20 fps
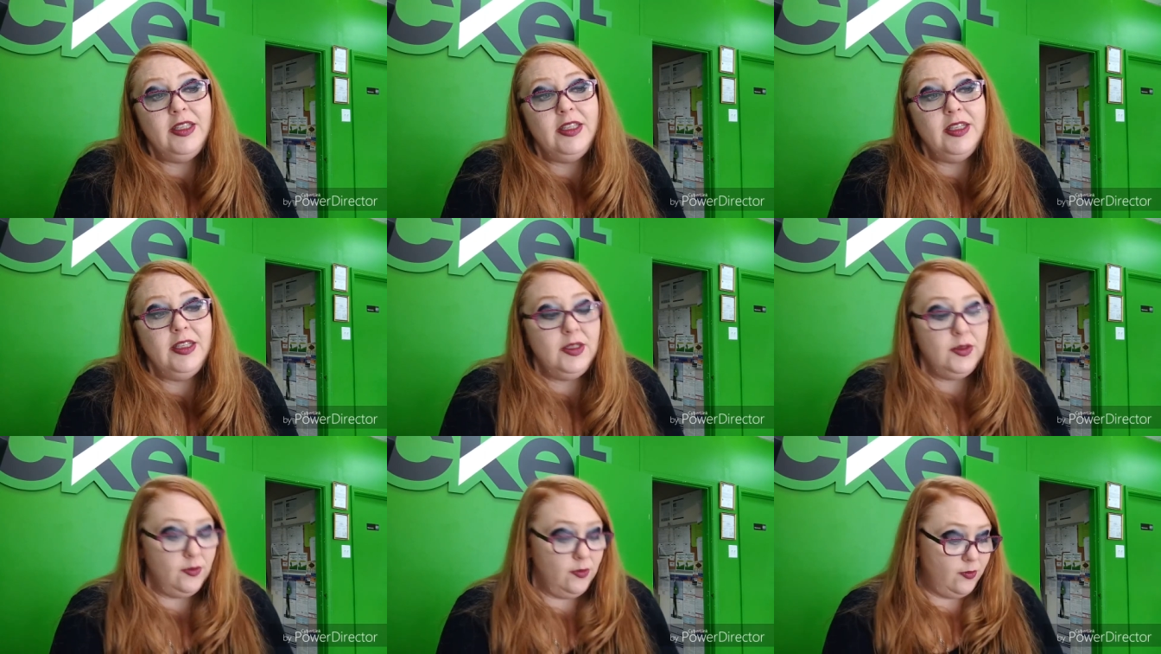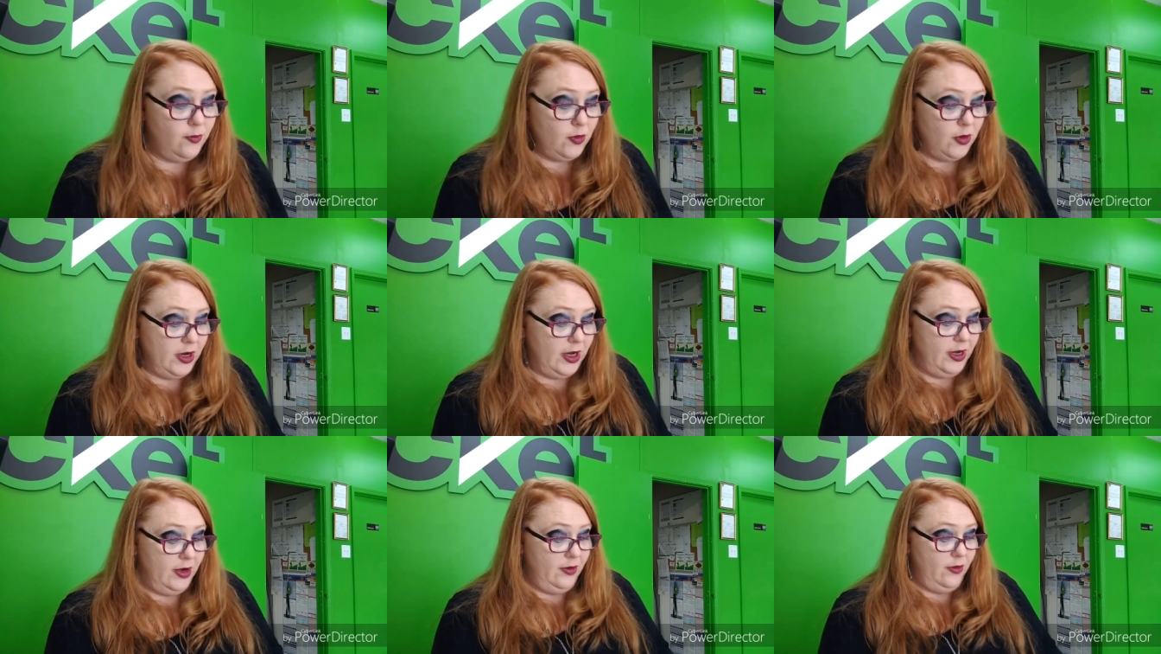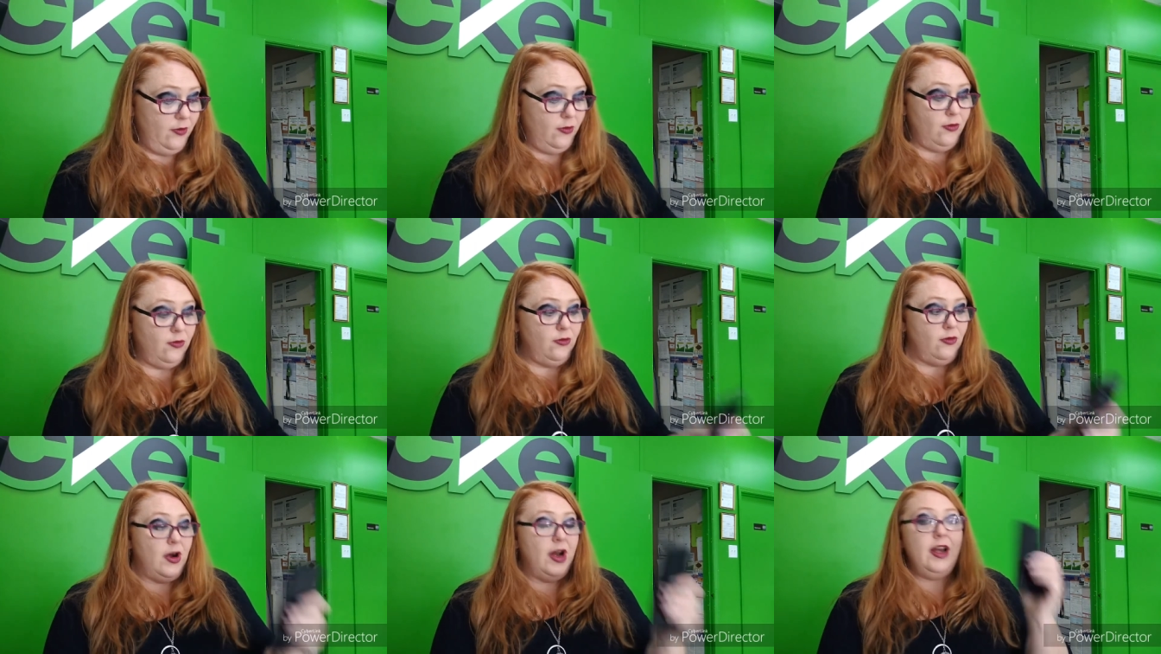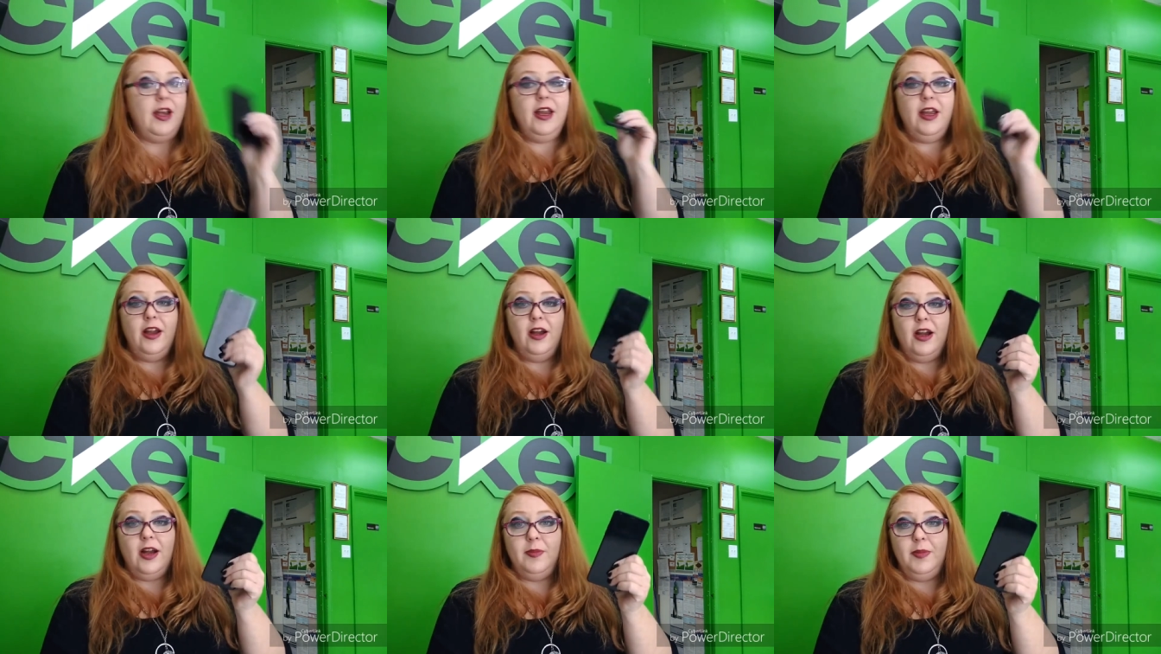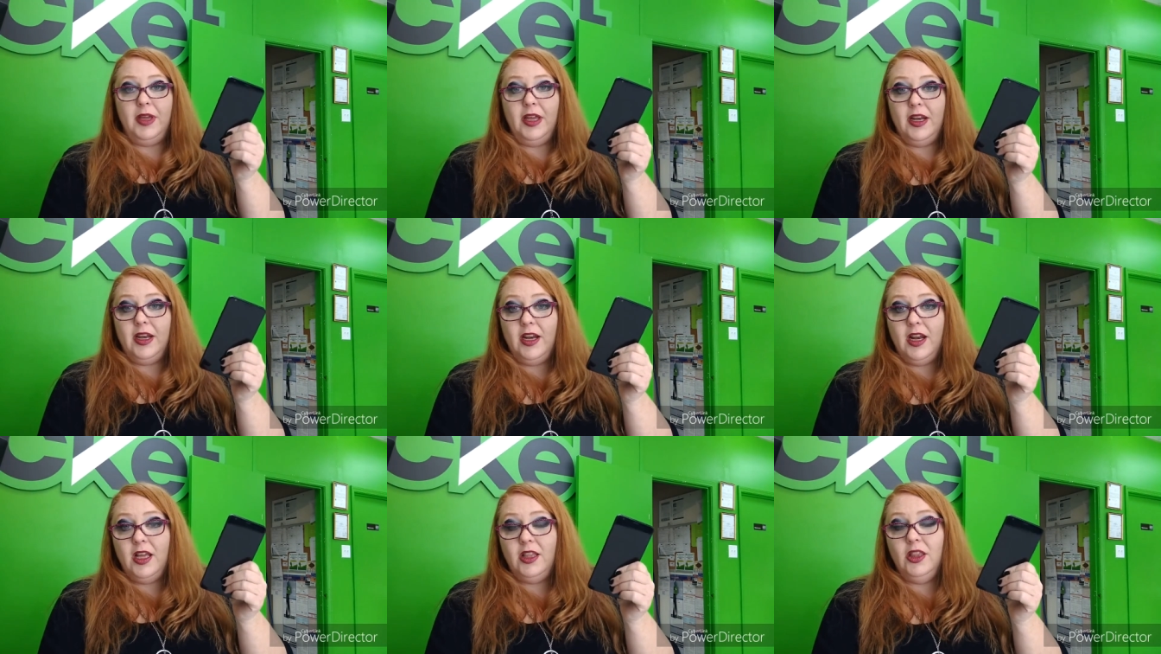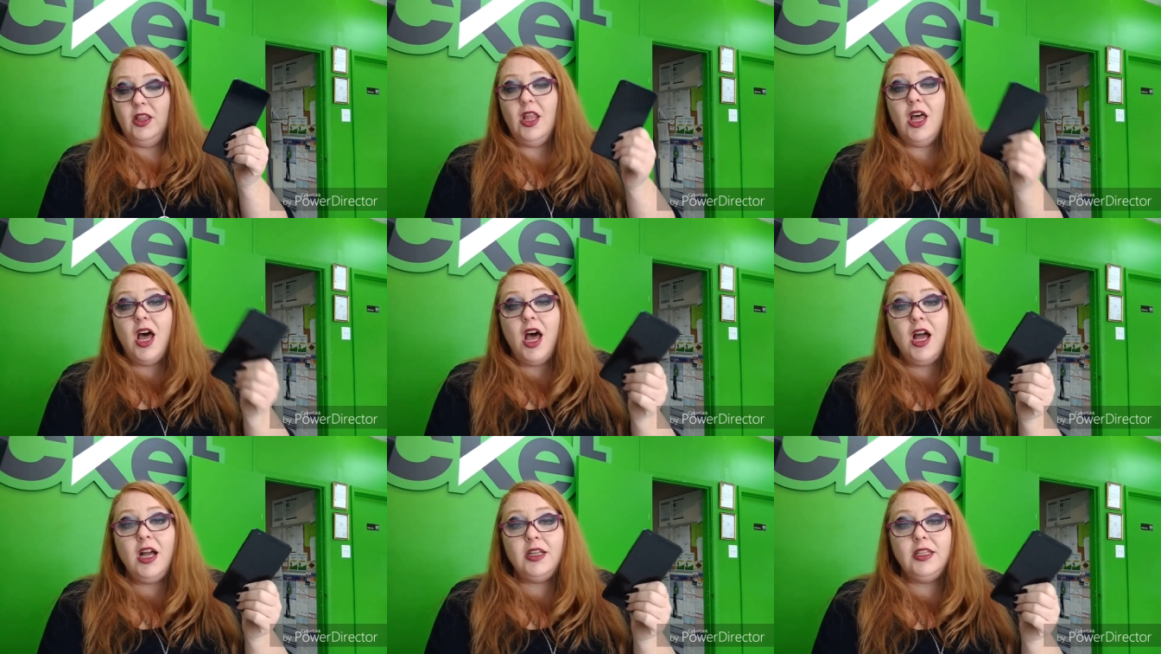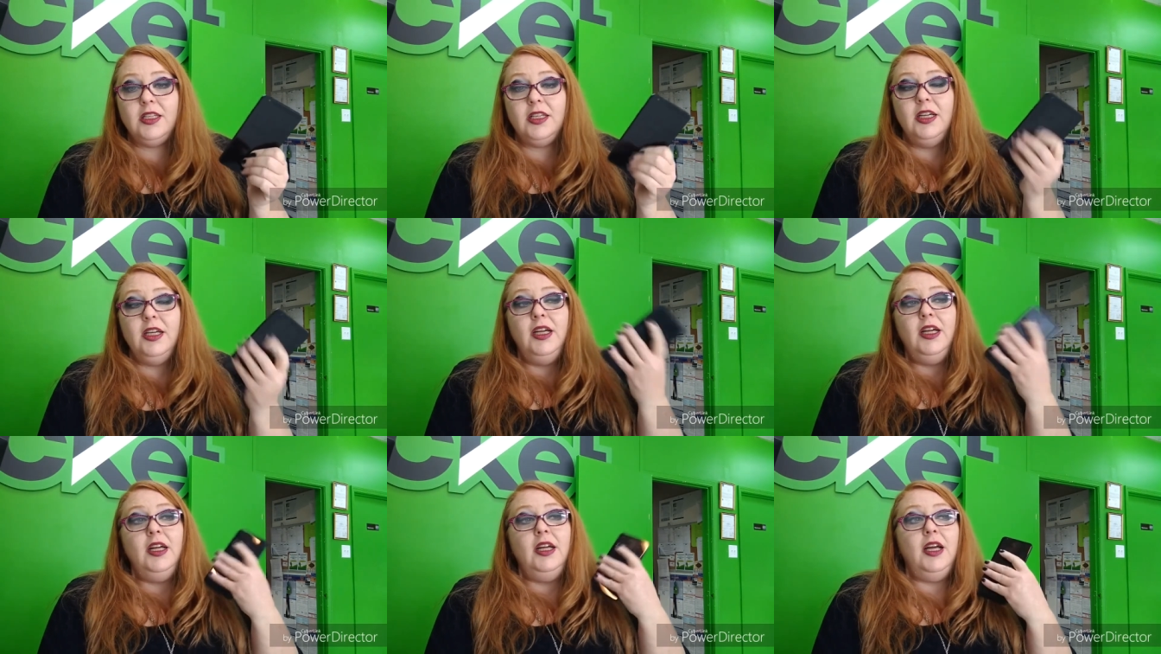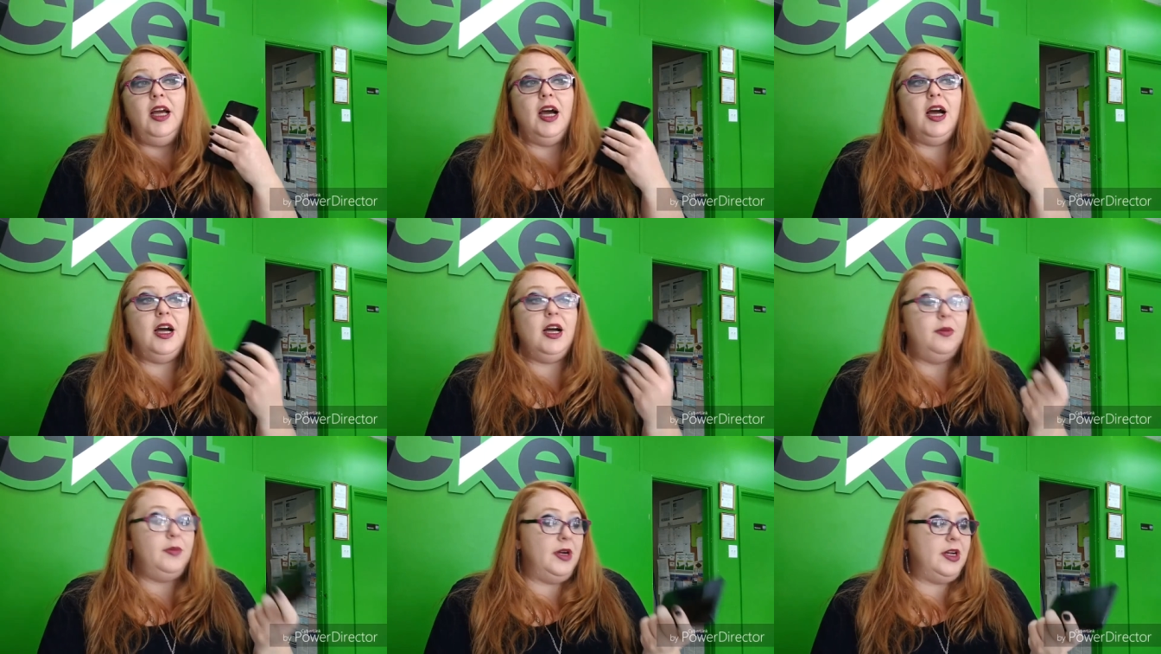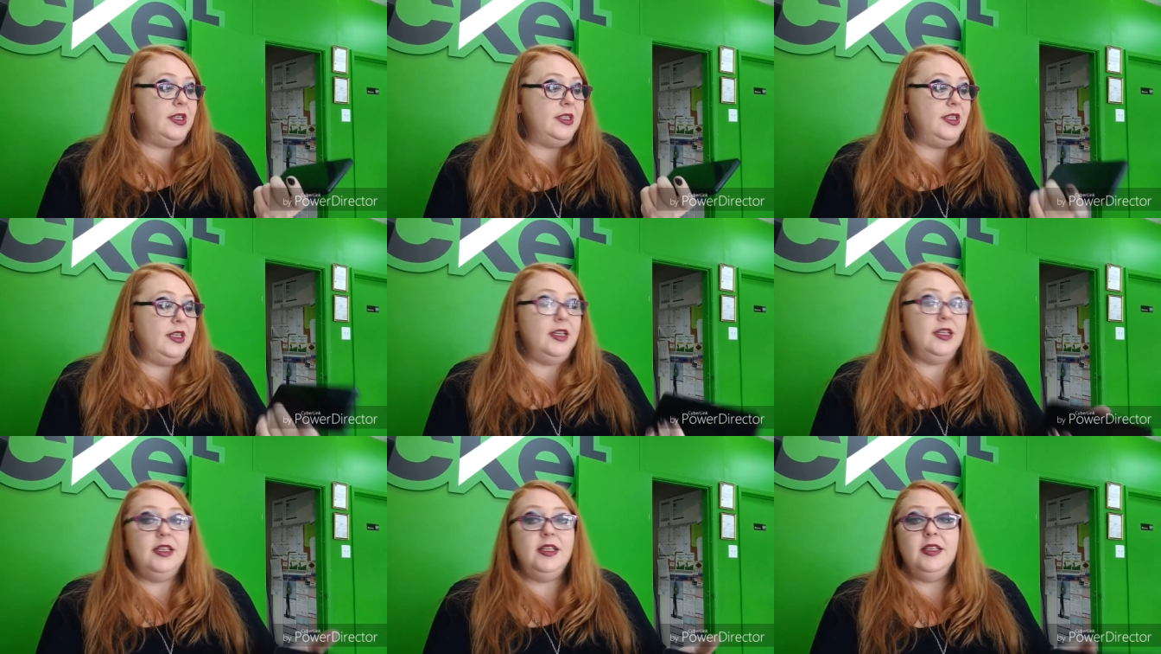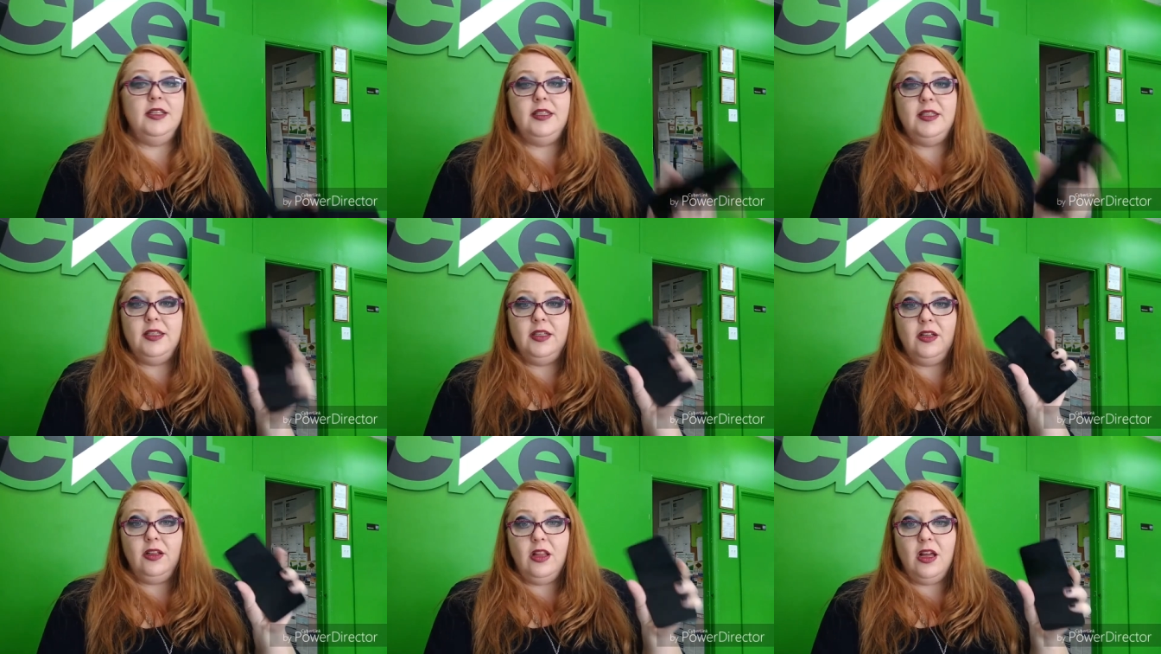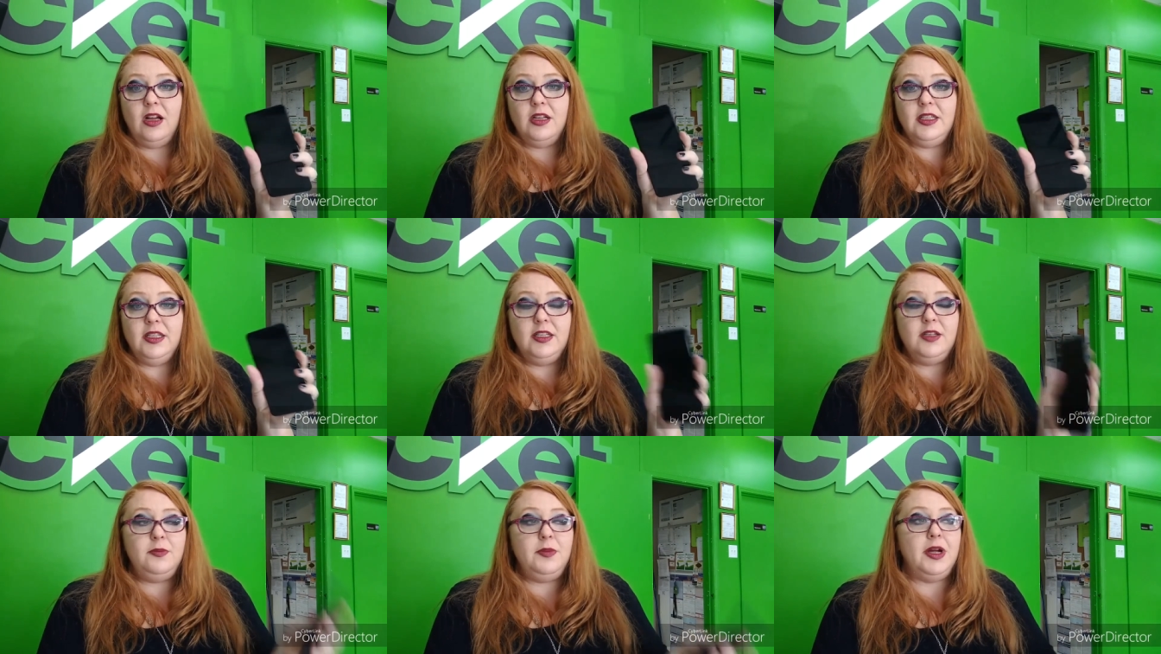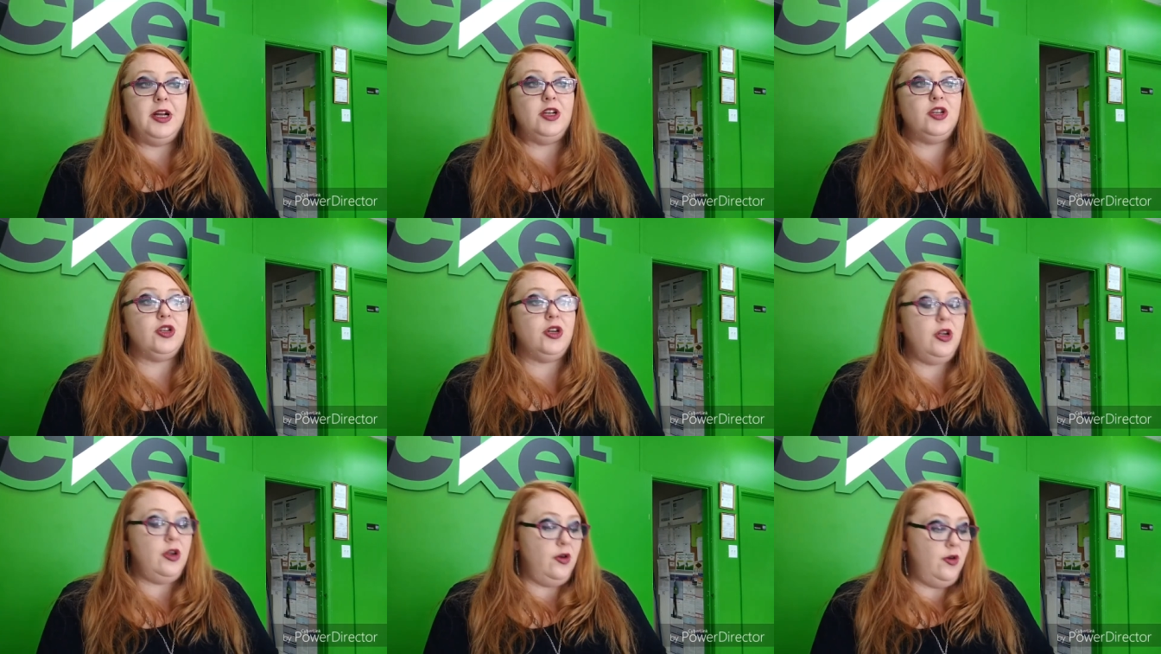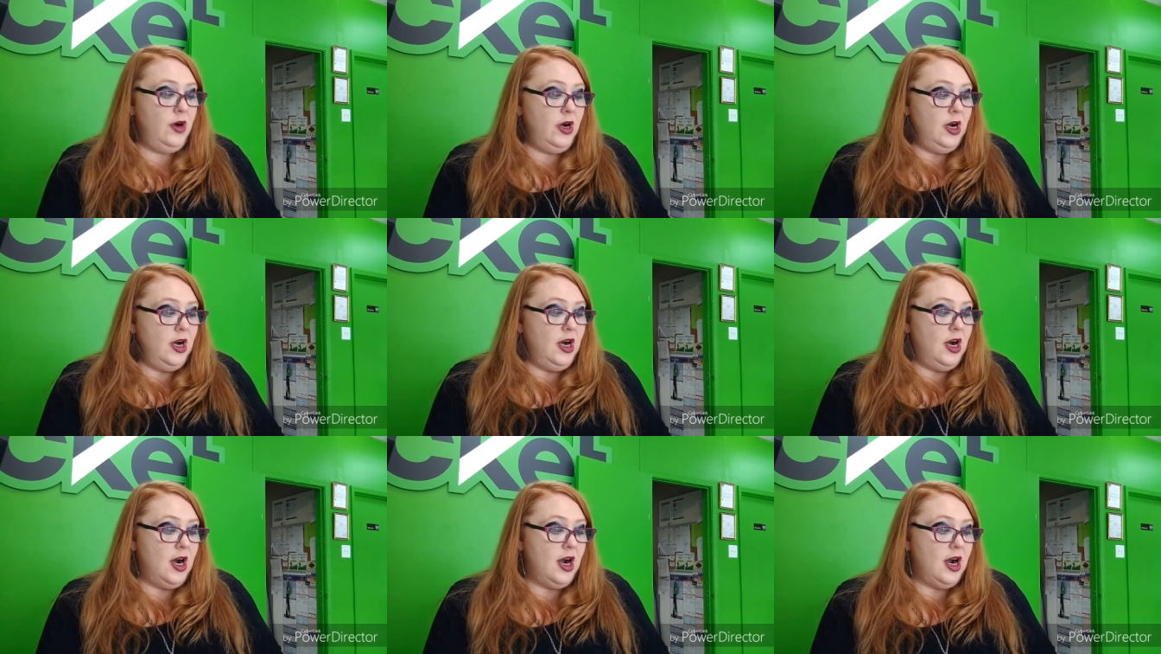This one right here, I'm getting it unlocked because it is still locked into Metro.